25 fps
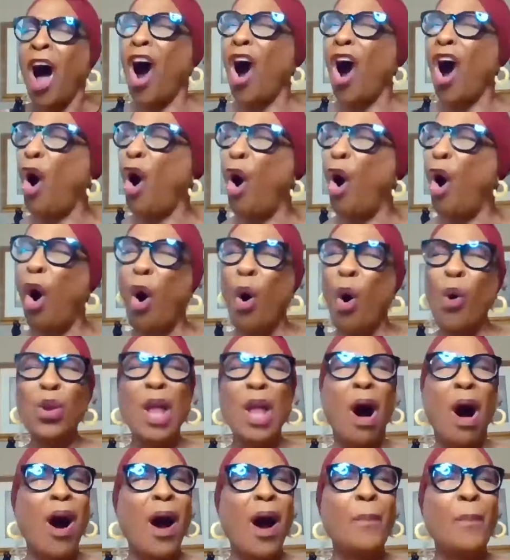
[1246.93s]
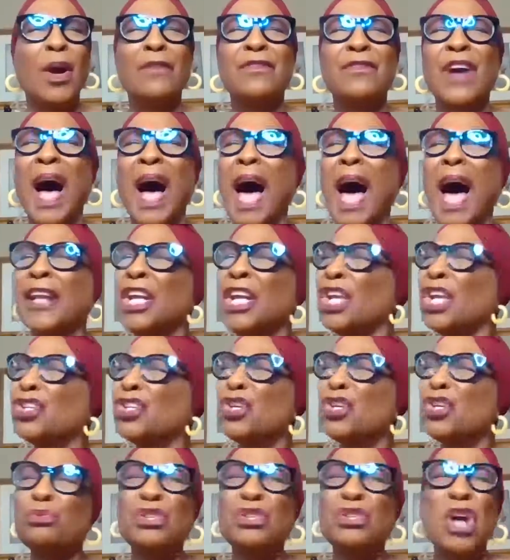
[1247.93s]
our whole armor of God.
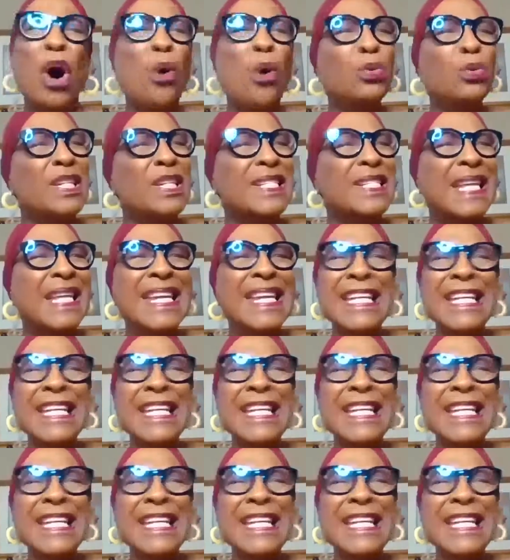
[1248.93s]
You told us